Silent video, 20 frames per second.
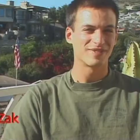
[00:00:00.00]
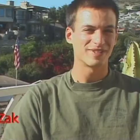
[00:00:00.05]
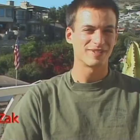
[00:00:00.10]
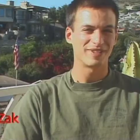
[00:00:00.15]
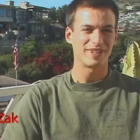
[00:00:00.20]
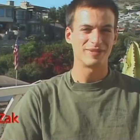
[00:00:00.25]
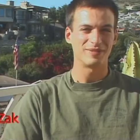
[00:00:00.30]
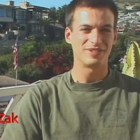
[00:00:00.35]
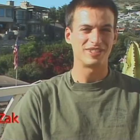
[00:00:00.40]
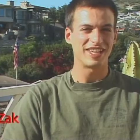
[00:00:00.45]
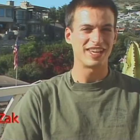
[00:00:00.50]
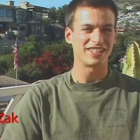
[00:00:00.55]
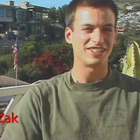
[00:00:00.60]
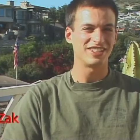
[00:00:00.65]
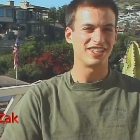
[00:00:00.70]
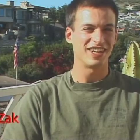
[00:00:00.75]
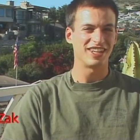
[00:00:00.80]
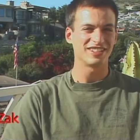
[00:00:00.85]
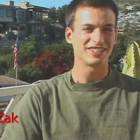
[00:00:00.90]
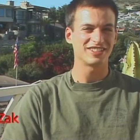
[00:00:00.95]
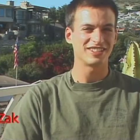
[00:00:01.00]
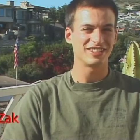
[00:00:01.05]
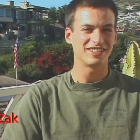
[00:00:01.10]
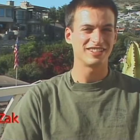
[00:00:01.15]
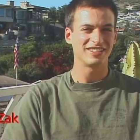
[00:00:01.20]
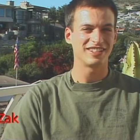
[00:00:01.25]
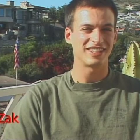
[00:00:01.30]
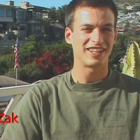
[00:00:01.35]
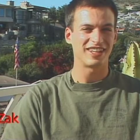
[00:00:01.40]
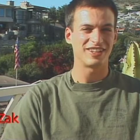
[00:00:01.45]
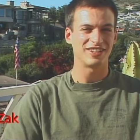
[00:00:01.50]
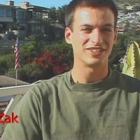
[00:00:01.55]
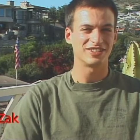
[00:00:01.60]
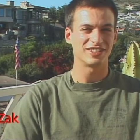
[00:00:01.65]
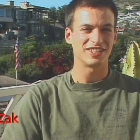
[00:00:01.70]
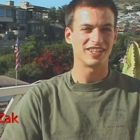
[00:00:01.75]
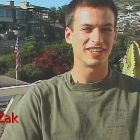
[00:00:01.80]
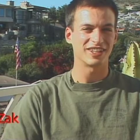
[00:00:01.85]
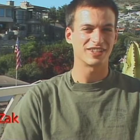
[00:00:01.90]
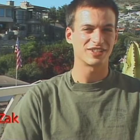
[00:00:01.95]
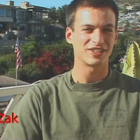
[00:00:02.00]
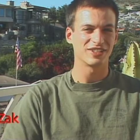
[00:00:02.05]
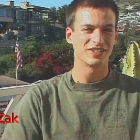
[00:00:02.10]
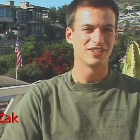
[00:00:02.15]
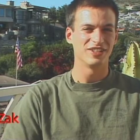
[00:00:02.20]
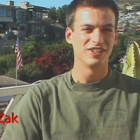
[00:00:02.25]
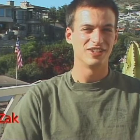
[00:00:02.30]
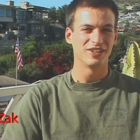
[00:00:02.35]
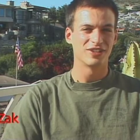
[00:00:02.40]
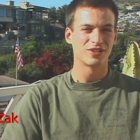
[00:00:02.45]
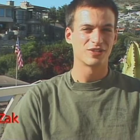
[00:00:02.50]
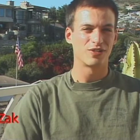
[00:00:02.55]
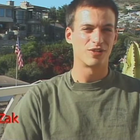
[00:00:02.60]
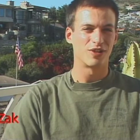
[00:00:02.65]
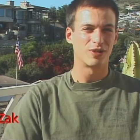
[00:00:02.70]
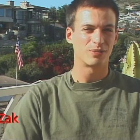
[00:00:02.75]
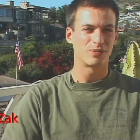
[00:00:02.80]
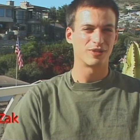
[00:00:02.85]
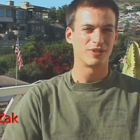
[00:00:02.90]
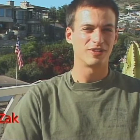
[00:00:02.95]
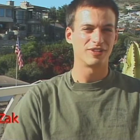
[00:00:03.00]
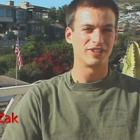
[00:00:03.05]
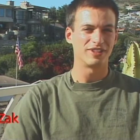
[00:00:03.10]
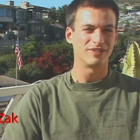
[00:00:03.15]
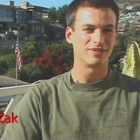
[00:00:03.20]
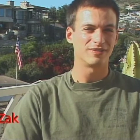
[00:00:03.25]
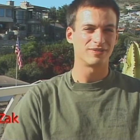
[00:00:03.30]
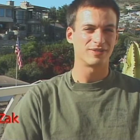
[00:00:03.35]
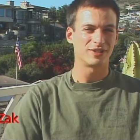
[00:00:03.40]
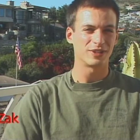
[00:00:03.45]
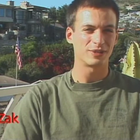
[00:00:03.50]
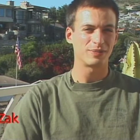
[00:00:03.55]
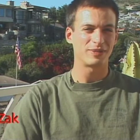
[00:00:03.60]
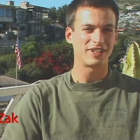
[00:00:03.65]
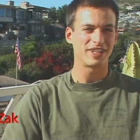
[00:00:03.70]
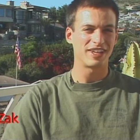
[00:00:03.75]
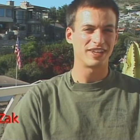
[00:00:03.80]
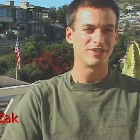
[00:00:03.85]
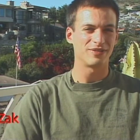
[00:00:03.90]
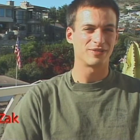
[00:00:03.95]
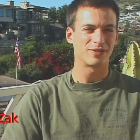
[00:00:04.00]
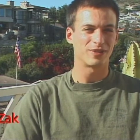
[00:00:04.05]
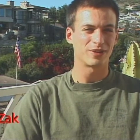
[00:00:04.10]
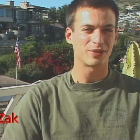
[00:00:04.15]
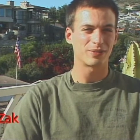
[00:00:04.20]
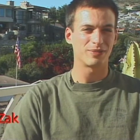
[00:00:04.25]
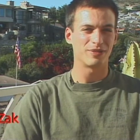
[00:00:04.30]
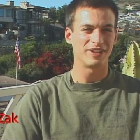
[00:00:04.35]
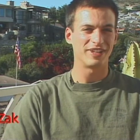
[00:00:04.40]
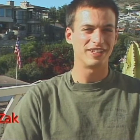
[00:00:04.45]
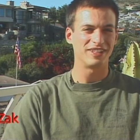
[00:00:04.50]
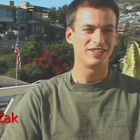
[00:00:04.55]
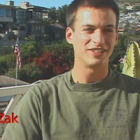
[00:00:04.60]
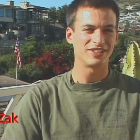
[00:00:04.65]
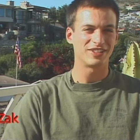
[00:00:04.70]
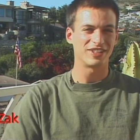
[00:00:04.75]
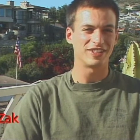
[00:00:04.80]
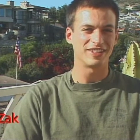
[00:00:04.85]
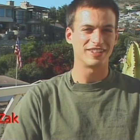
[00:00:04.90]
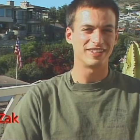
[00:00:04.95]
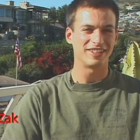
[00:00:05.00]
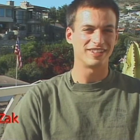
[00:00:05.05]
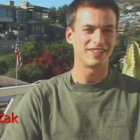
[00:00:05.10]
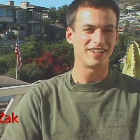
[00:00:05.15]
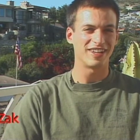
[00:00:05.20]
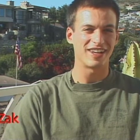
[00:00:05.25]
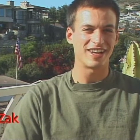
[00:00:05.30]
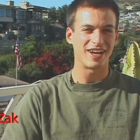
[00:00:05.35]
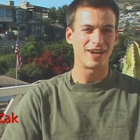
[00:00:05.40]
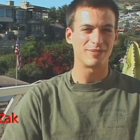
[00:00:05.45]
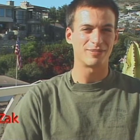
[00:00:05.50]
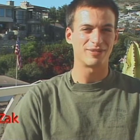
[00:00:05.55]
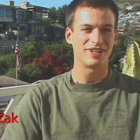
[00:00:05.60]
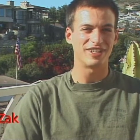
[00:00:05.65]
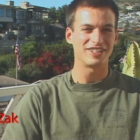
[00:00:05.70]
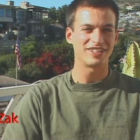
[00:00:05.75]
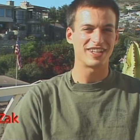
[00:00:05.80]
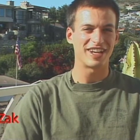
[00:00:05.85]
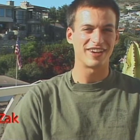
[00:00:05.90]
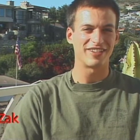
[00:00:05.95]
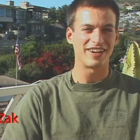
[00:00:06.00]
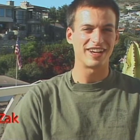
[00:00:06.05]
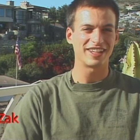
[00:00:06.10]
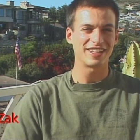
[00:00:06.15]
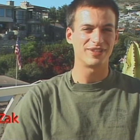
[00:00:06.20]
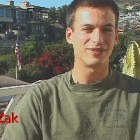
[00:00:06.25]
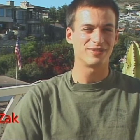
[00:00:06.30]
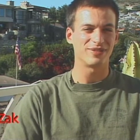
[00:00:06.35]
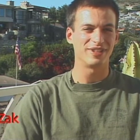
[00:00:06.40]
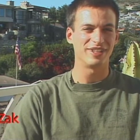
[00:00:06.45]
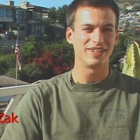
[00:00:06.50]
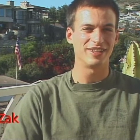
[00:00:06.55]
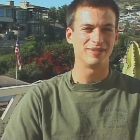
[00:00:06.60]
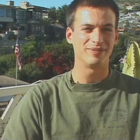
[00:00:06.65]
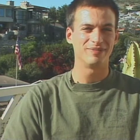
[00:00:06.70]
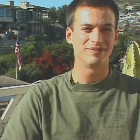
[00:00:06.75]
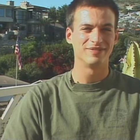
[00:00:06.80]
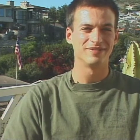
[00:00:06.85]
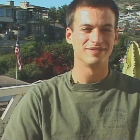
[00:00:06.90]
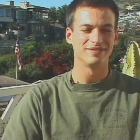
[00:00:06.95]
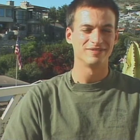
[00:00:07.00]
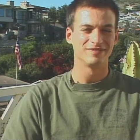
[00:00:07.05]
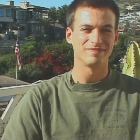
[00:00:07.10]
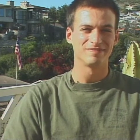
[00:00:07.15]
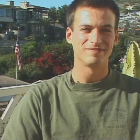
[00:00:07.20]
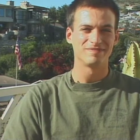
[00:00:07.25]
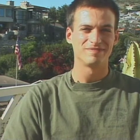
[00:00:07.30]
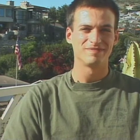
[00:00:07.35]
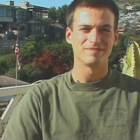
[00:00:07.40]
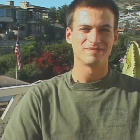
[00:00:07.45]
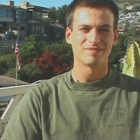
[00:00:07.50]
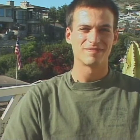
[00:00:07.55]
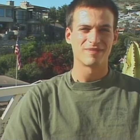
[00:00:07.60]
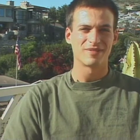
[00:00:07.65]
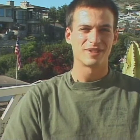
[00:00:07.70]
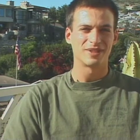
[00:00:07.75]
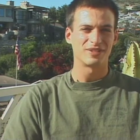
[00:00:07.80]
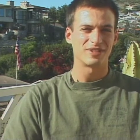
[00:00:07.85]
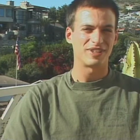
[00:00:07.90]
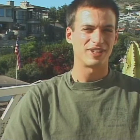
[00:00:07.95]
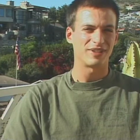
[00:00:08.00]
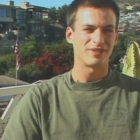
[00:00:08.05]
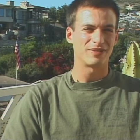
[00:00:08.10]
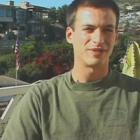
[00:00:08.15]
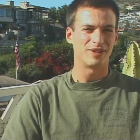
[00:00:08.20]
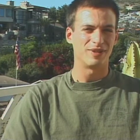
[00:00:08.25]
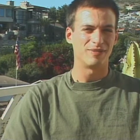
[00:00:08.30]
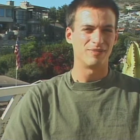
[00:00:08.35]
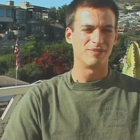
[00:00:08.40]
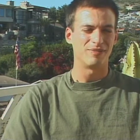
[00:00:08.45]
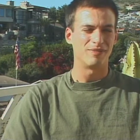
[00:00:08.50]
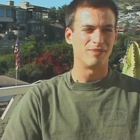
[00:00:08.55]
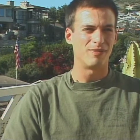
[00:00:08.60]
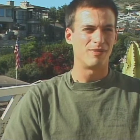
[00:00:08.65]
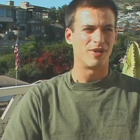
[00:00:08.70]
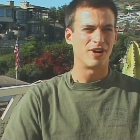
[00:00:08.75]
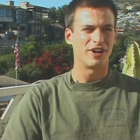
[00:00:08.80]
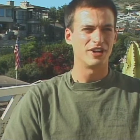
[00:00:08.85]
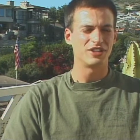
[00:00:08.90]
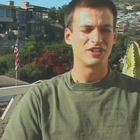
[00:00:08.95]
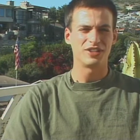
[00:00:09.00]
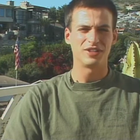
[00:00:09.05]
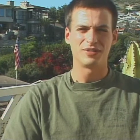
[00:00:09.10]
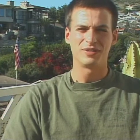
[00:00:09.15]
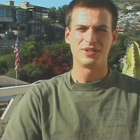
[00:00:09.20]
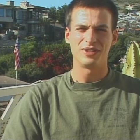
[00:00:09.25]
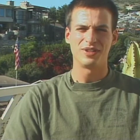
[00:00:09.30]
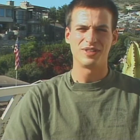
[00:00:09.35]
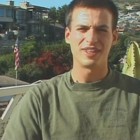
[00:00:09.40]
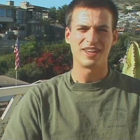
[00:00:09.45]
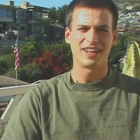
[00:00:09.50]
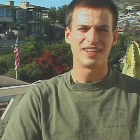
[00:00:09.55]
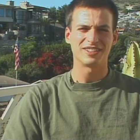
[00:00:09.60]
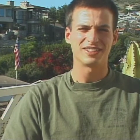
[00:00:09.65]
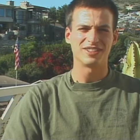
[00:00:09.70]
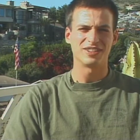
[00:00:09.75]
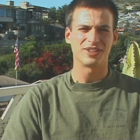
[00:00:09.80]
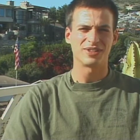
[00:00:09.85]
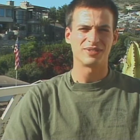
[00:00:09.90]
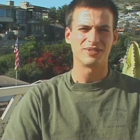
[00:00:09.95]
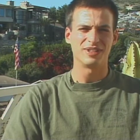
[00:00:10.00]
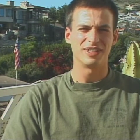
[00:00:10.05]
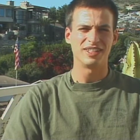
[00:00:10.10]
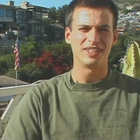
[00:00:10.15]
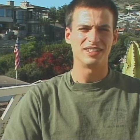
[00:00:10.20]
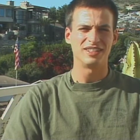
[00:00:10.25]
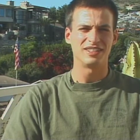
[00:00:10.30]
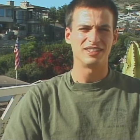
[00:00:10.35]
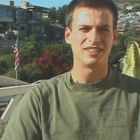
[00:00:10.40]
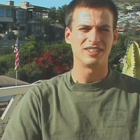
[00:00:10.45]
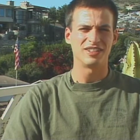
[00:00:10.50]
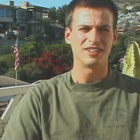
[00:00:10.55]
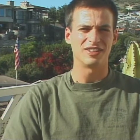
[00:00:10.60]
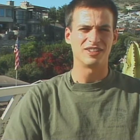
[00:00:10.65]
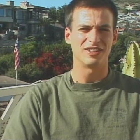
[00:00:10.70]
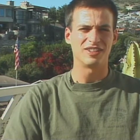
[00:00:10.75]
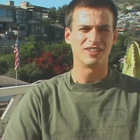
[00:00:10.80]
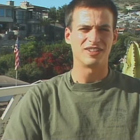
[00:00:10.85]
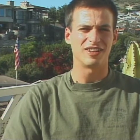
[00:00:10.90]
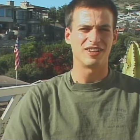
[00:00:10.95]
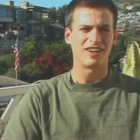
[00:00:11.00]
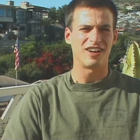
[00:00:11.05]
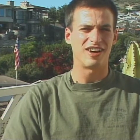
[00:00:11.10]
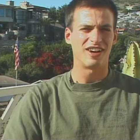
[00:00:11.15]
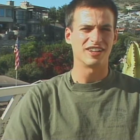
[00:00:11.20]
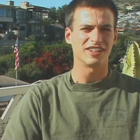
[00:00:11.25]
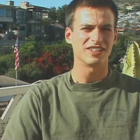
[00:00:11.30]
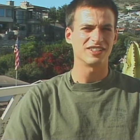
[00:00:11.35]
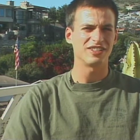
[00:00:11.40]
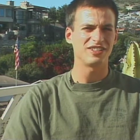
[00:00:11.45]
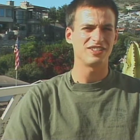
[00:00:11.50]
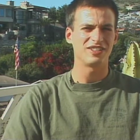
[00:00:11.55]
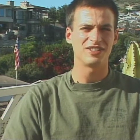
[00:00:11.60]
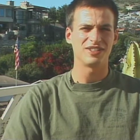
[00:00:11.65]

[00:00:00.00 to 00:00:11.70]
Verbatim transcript: I'm Zach Johnson. I was a corporal in 1st Battalion, 4th Marines during Operation Iraqi Freedom. I was there from March of 2003 until August